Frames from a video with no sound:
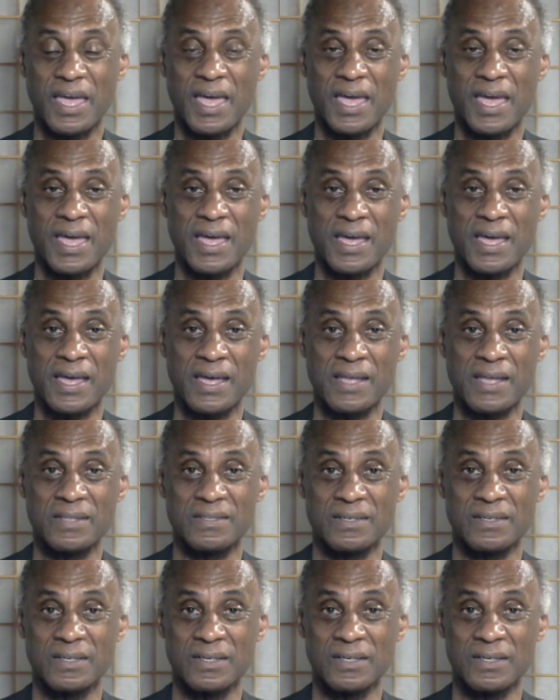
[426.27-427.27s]

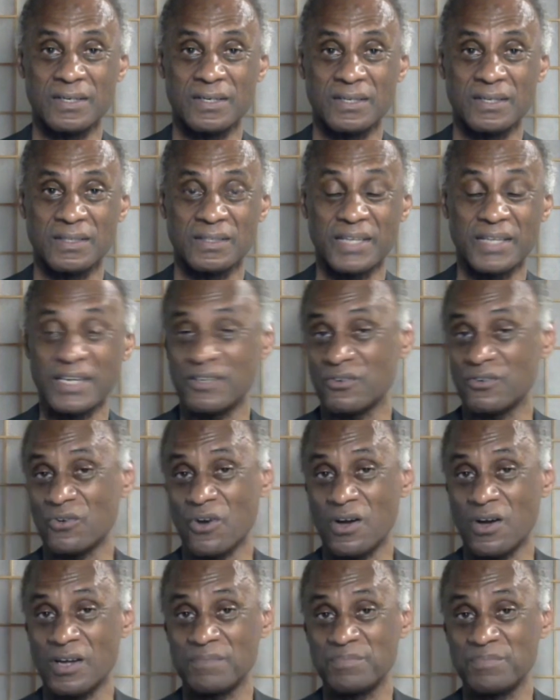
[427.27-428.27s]
And
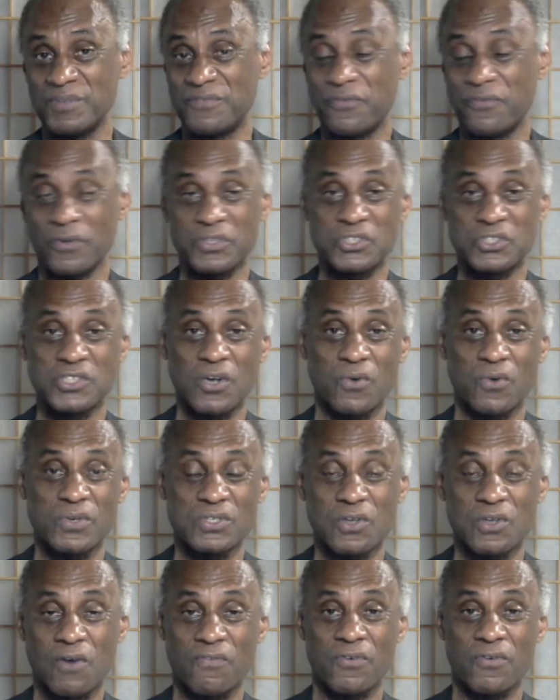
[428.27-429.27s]
later on, before the show
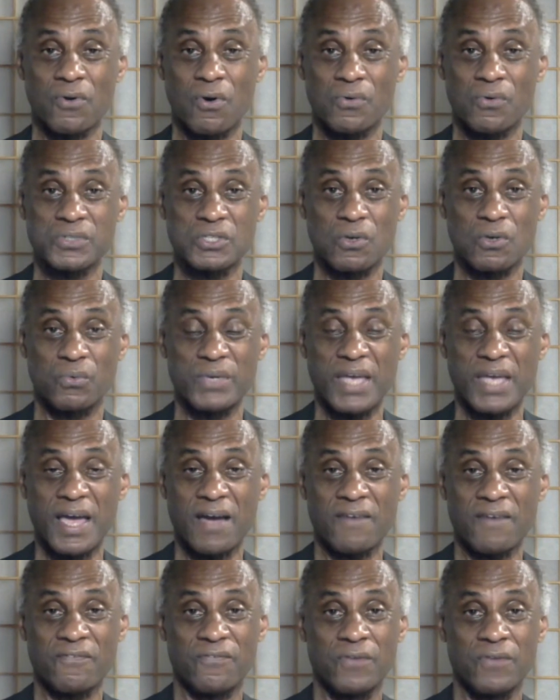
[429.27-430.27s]
is over, also we
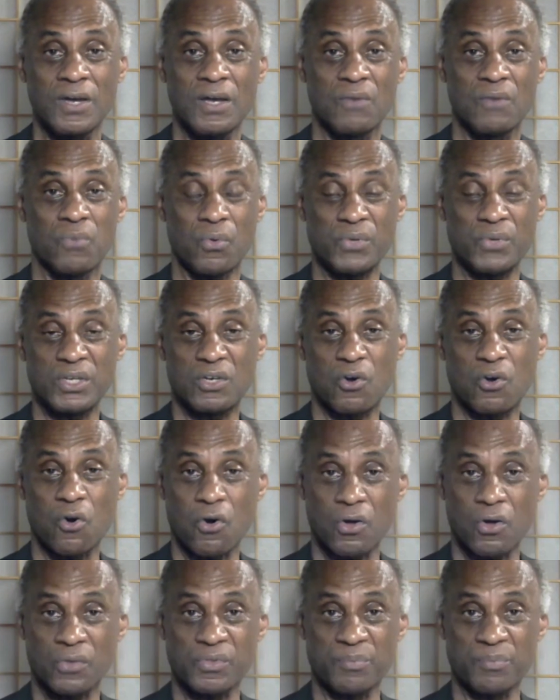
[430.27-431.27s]
have what we
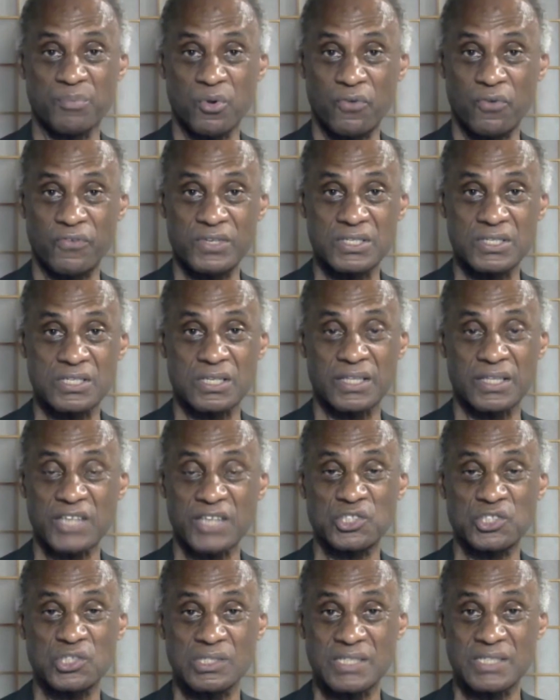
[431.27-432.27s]
call the movie
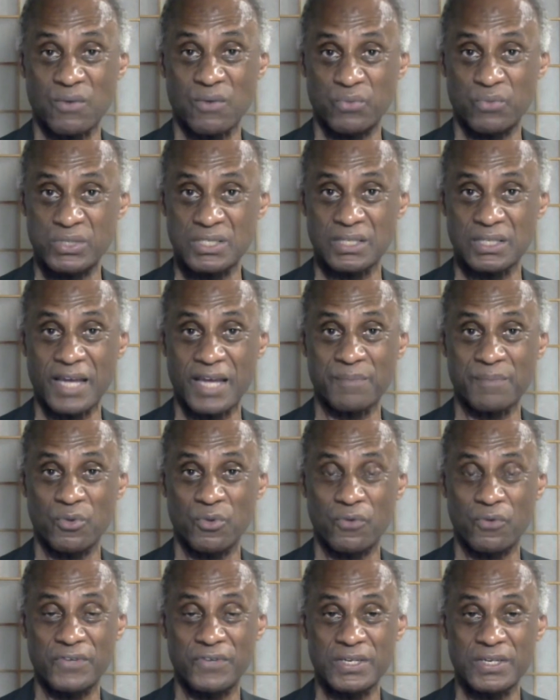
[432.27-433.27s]
selections, that we select
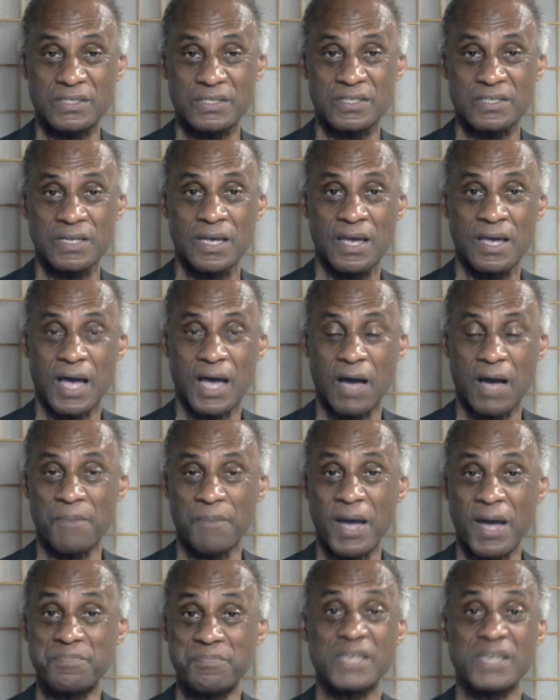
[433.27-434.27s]
movies,
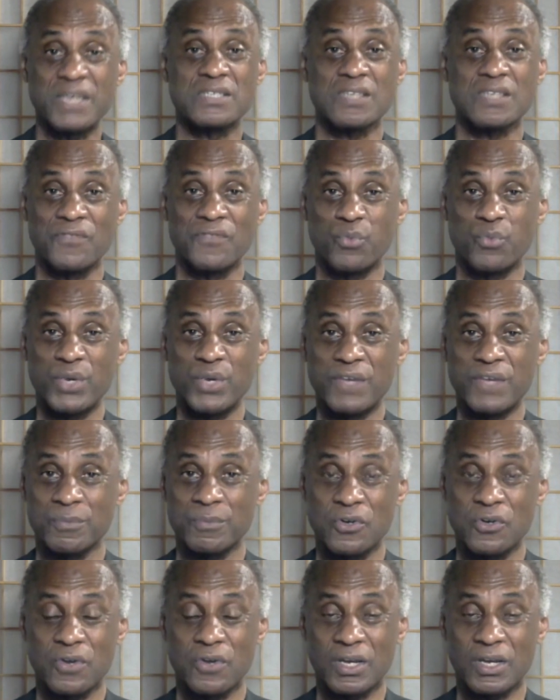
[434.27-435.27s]
my picks of the week
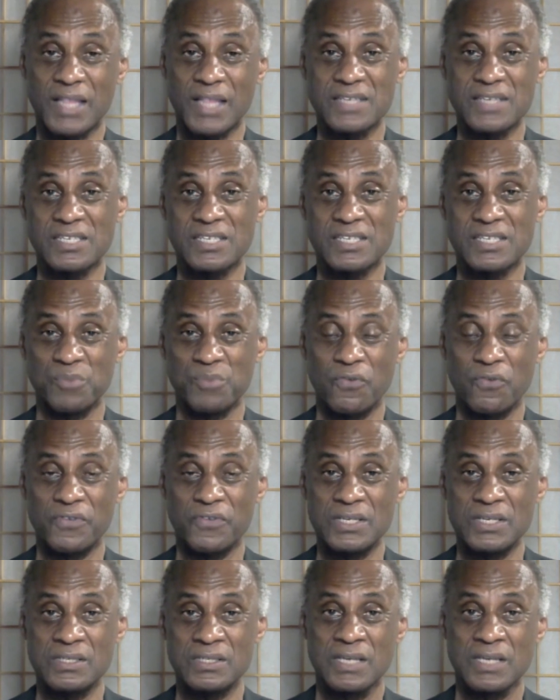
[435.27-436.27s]
from Turner Classic
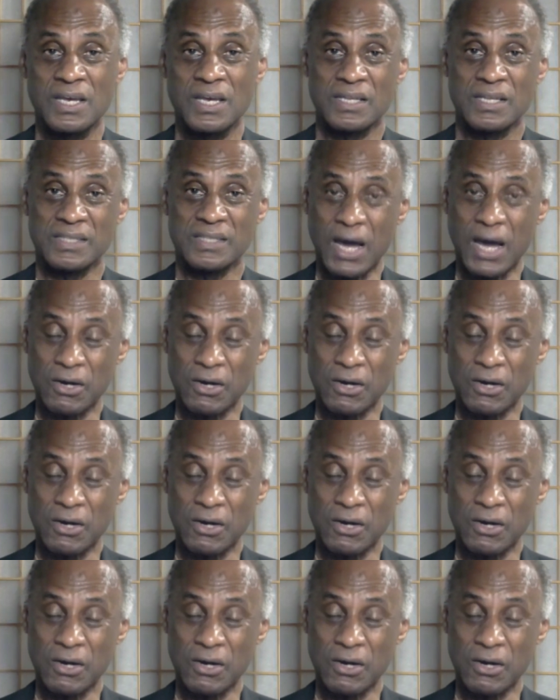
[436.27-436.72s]
Movies.